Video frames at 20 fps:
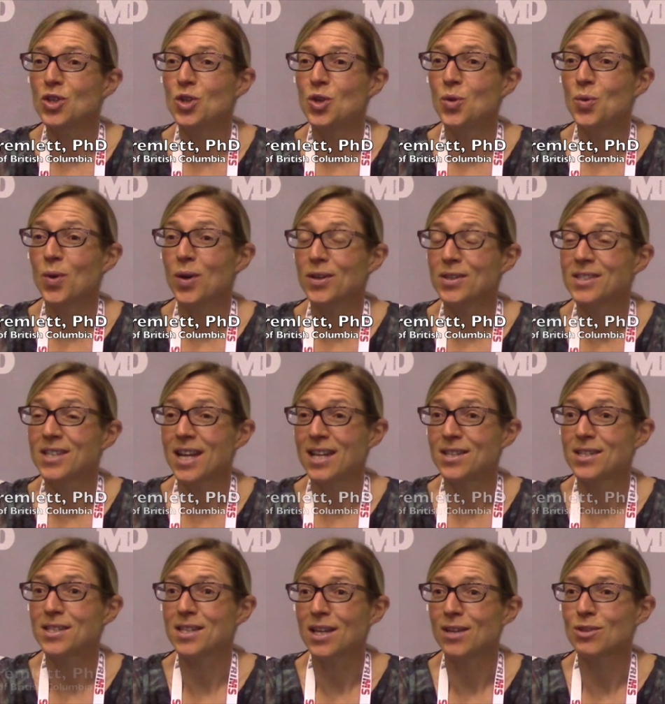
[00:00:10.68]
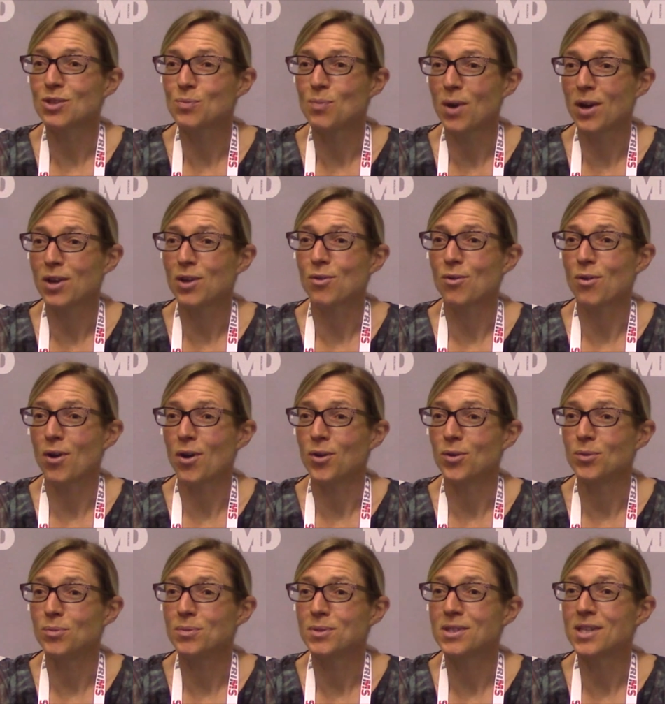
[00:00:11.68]
you are 10 cells
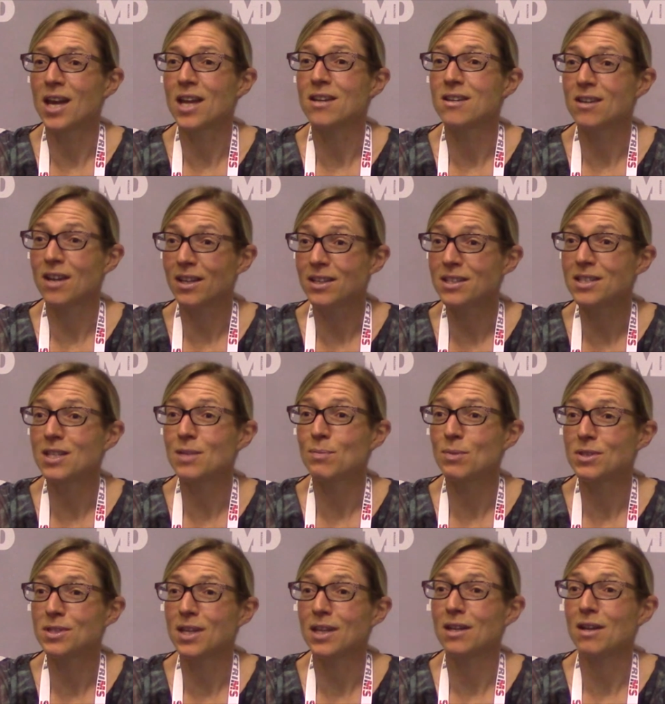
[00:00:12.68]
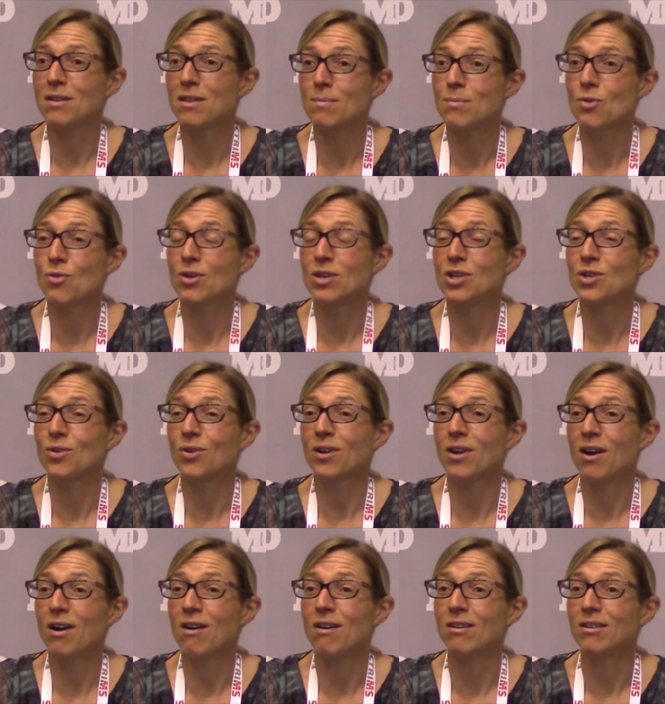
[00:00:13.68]
microbes, and 90% of them are in your
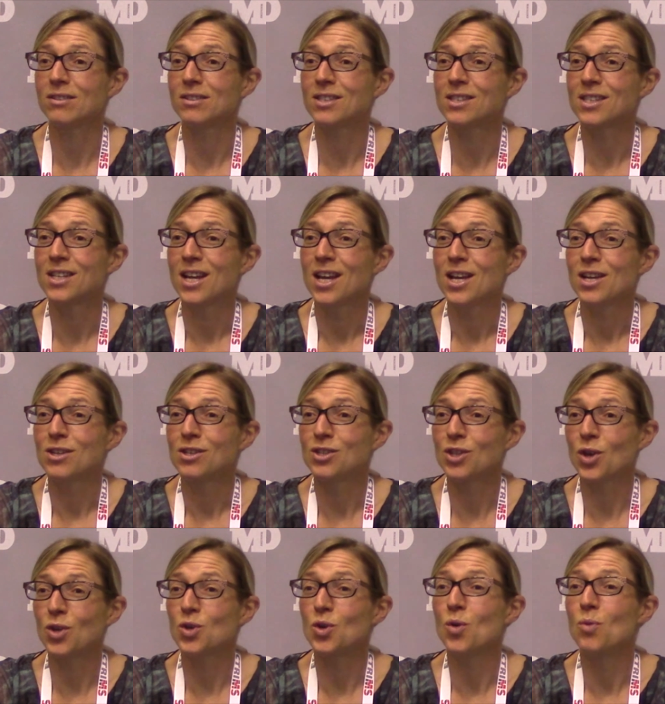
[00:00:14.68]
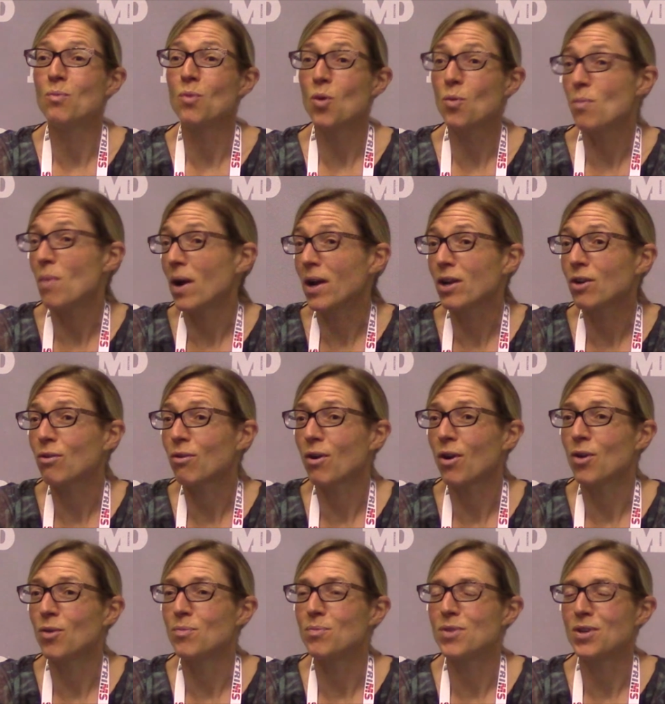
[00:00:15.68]
gut? So you're more
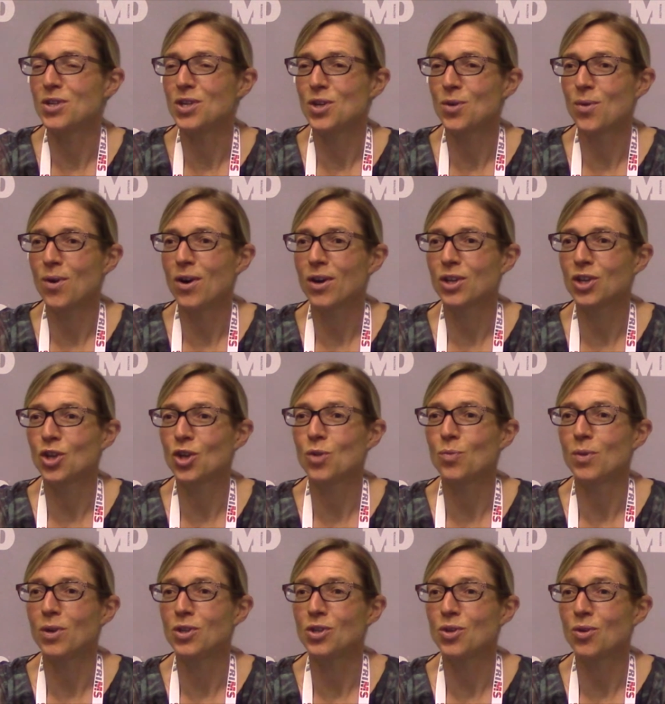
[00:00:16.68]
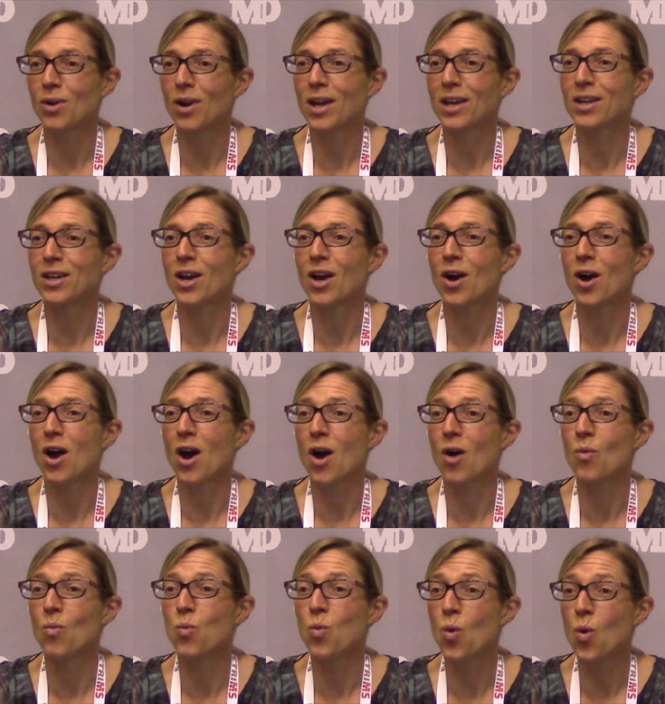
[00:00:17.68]
microbe than you are human. You're like
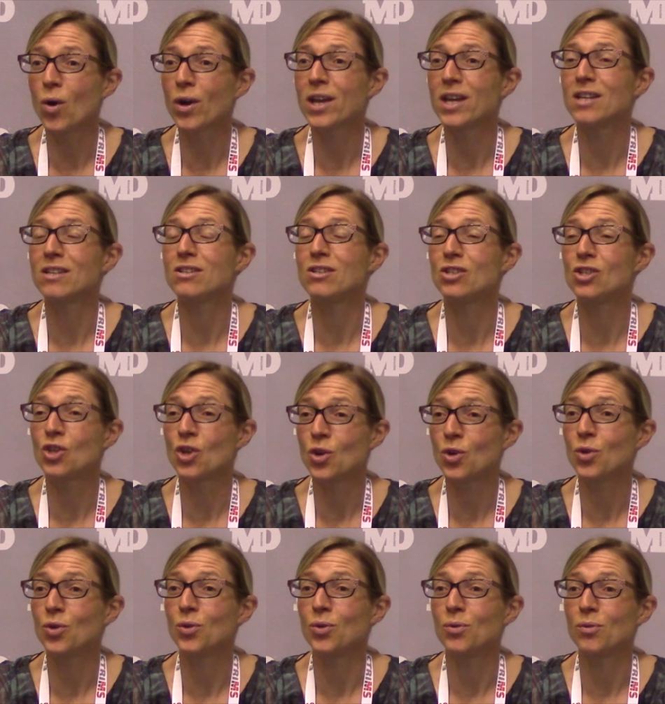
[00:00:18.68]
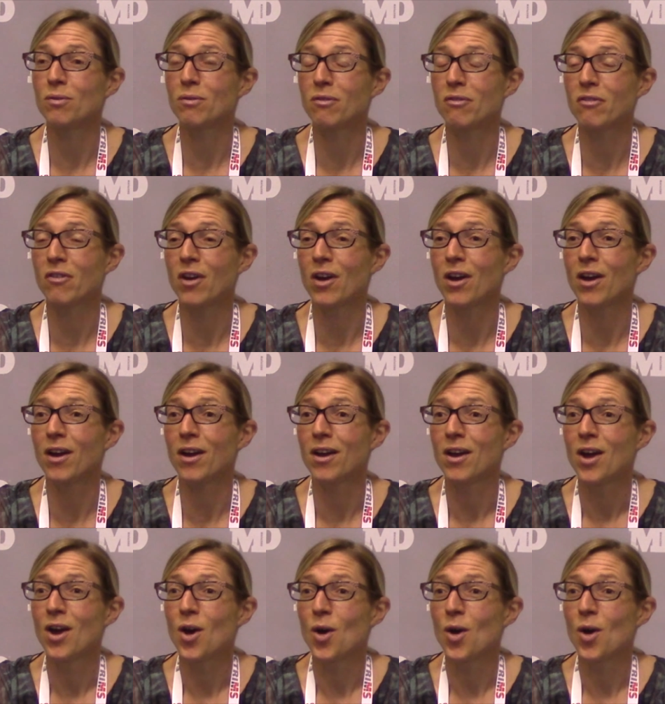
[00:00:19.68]
a walking zoo for